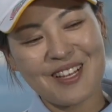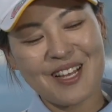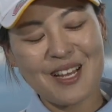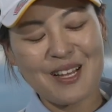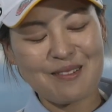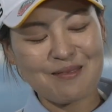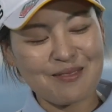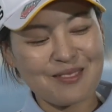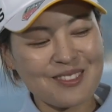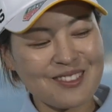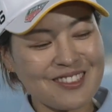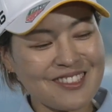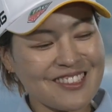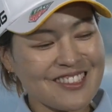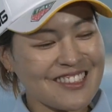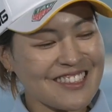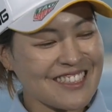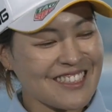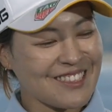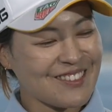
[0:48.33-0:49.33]

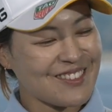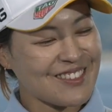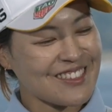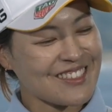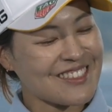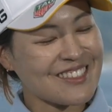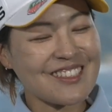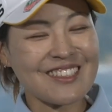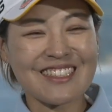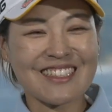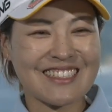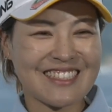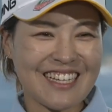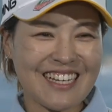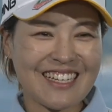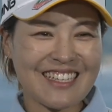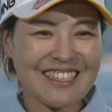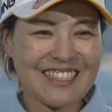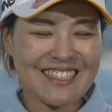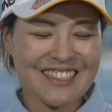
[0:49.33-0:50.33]
Absolutely, I was so
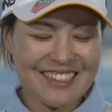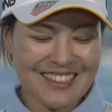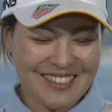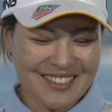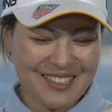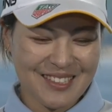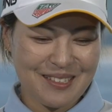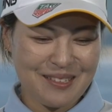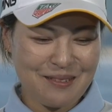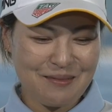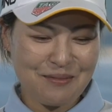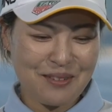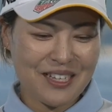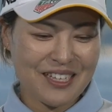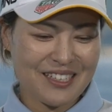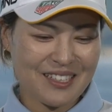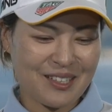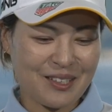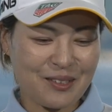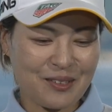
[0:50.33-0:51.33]
excited to
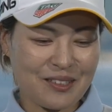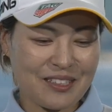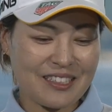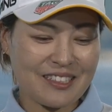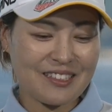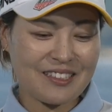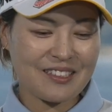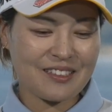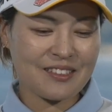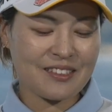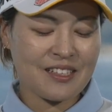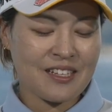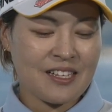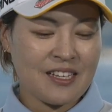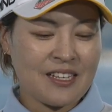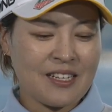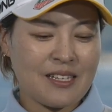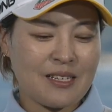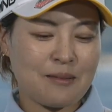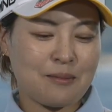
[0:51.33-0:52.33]
make a hole in one.
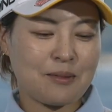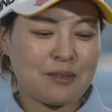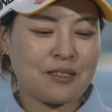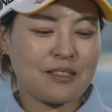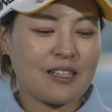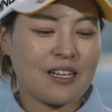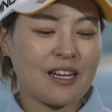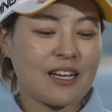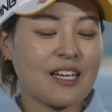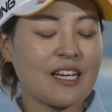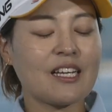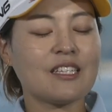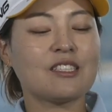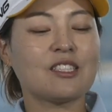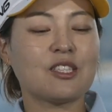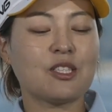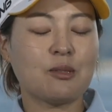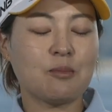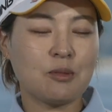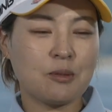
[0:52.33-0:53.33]
Even I had a
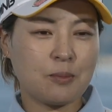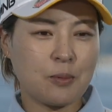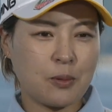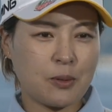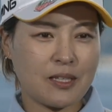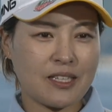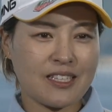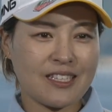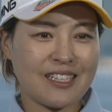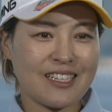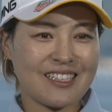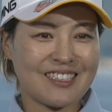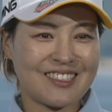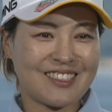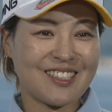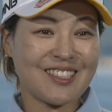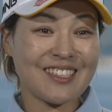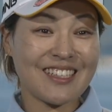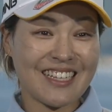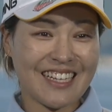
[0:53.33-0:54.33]
double bogey
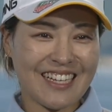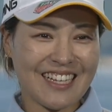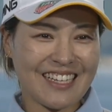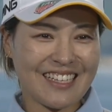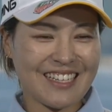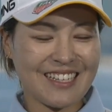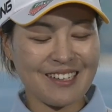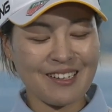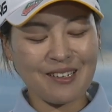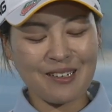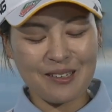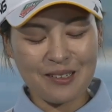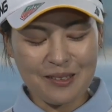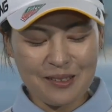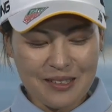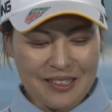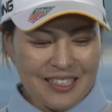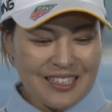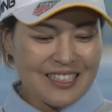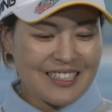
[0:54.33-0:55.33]
yesterday, that
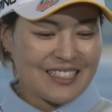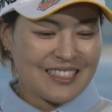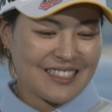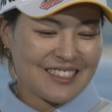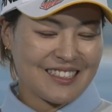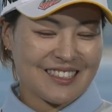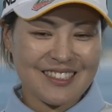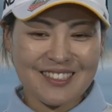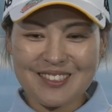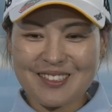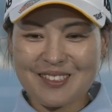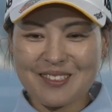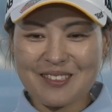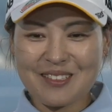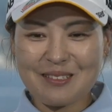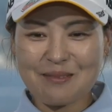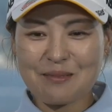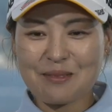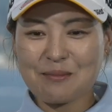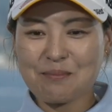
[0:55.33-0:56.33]
hole. So
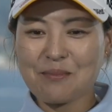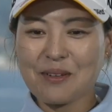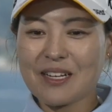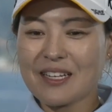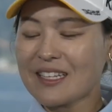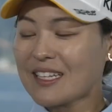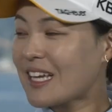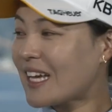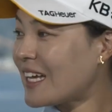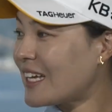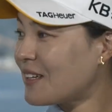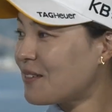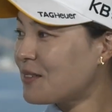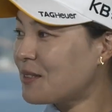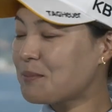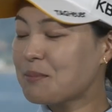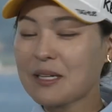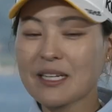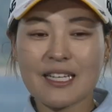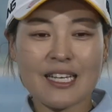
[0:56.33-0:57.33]
even my
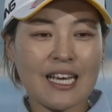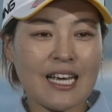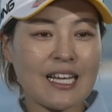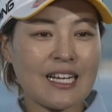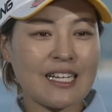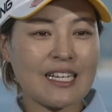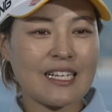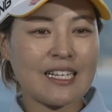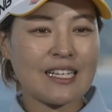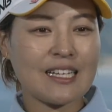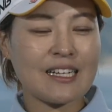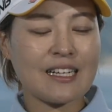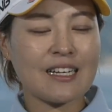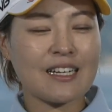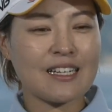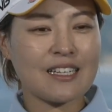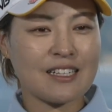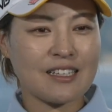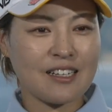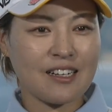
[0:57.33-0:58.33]
caddy and
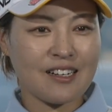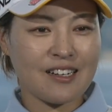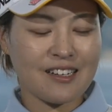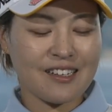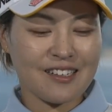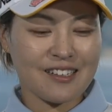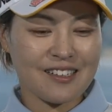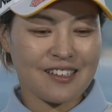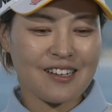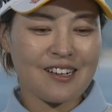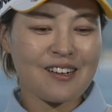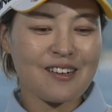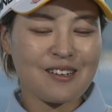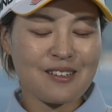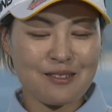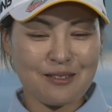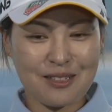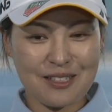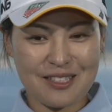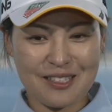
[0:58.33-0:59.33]
I talked, oh,
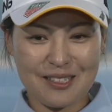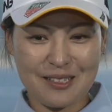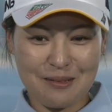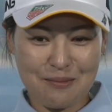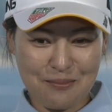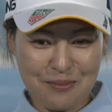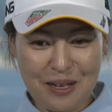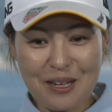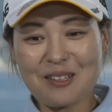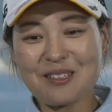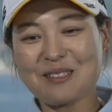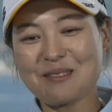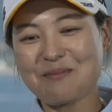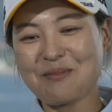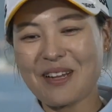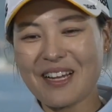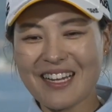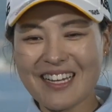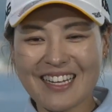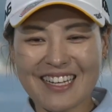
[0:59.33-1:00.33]
it was good bounce
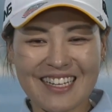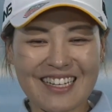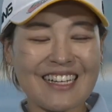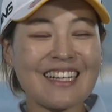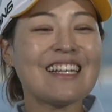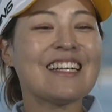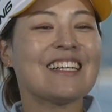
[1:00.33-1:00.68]
back